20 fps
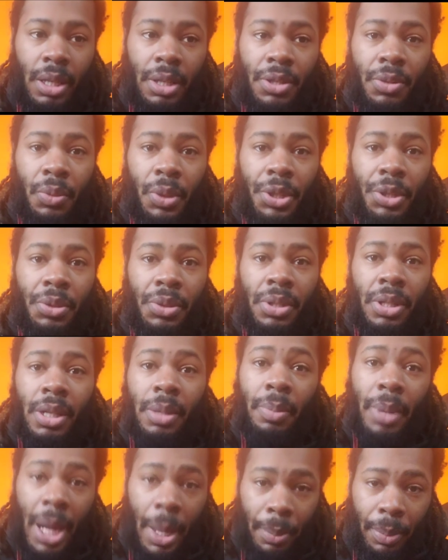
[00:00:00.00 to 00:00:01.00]
It's when you see
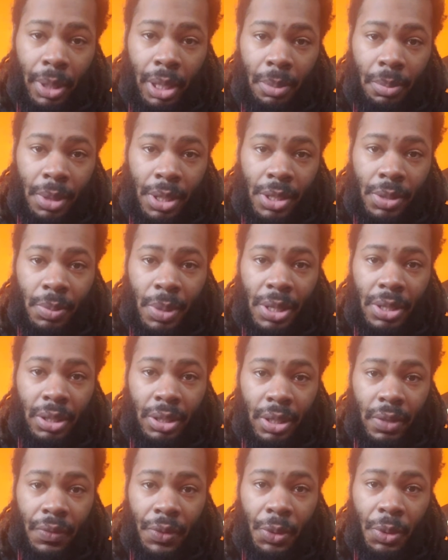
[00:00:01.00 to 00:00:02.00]
it pop up,
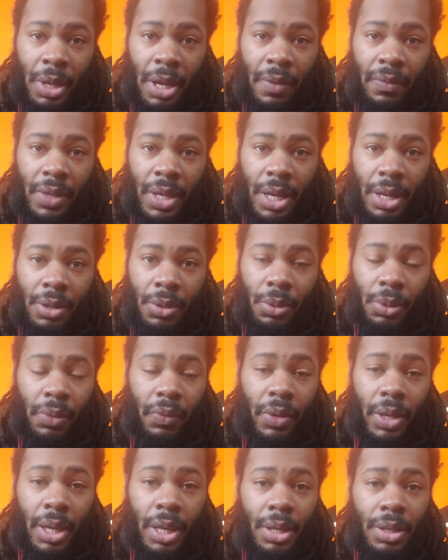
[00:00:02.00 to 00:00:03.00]
especially if you have that
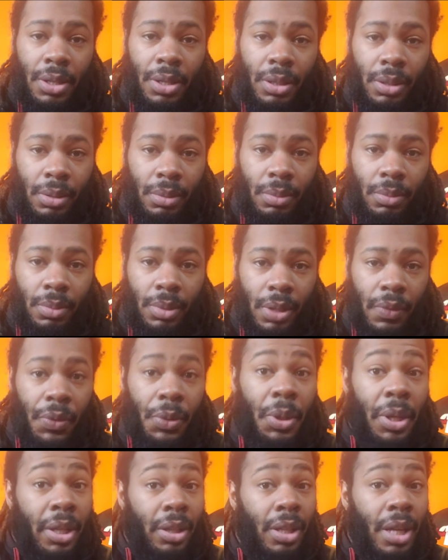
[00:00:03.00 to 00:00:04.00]
notification. If
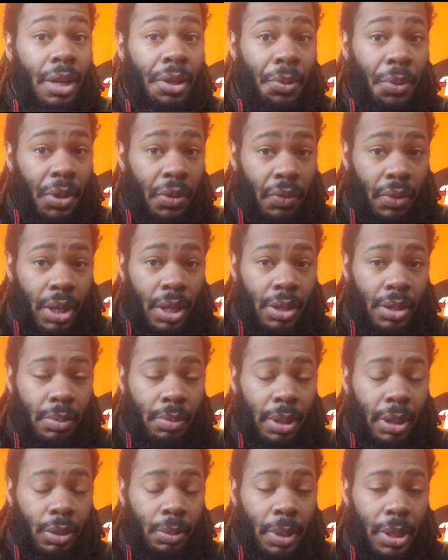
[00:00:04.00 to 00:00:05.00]
you hit that notification
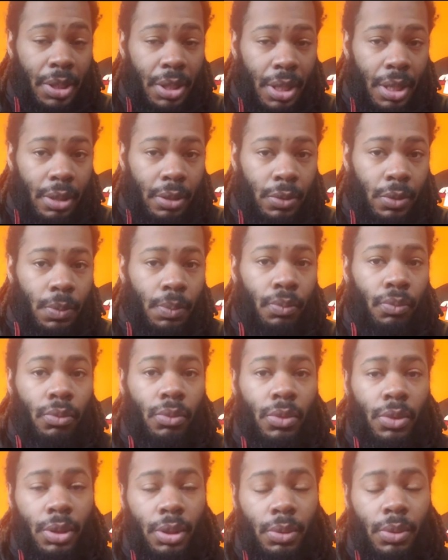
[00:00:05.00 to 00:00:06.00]
bell on my channel,
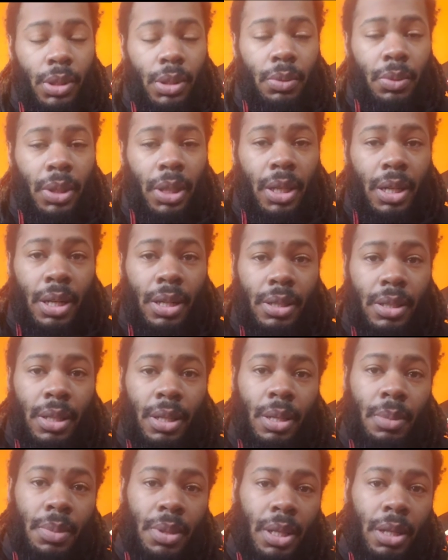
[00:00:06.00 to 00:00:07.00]
you'll know when the
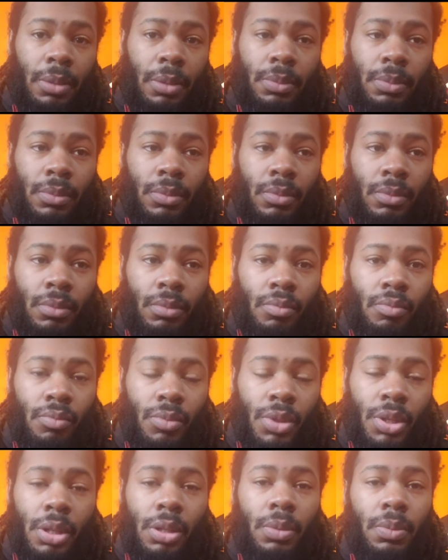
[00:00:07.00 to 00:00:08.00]
content comes out.
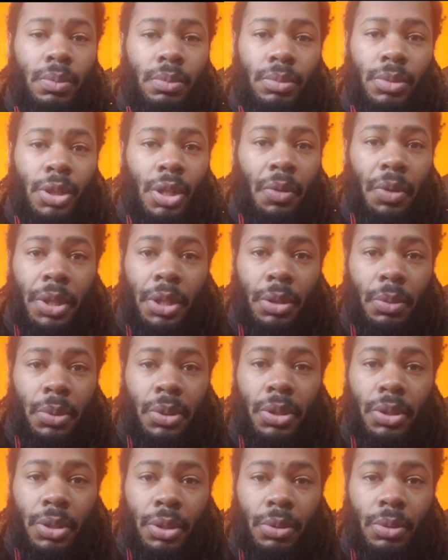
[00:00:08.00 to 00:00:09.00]
So you already know what
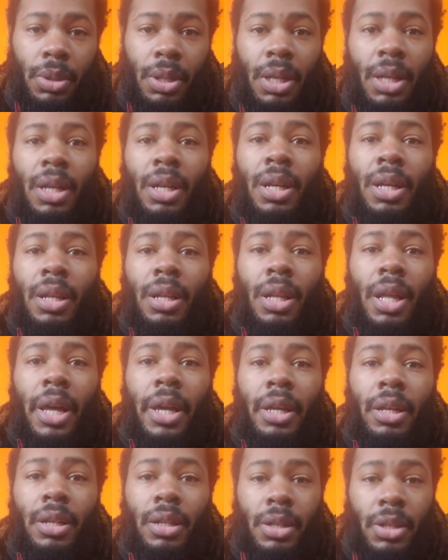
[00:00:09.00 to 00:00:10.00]
to do.
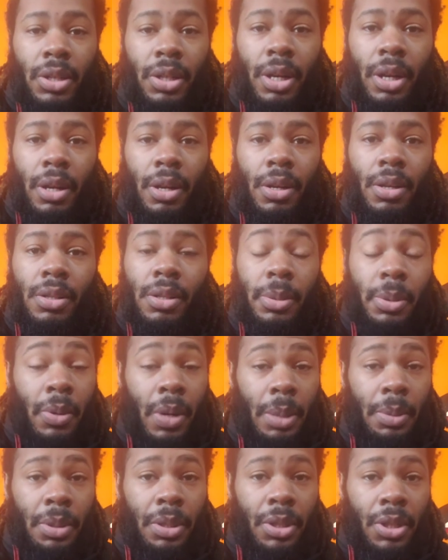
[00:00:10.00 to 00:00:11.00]
Like, share,
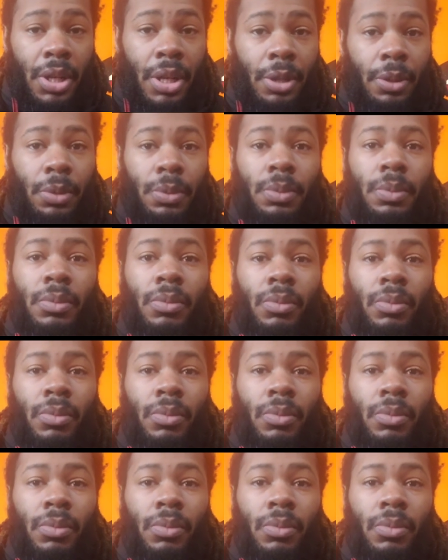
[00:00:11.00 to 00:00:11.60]
subscribe to the channel.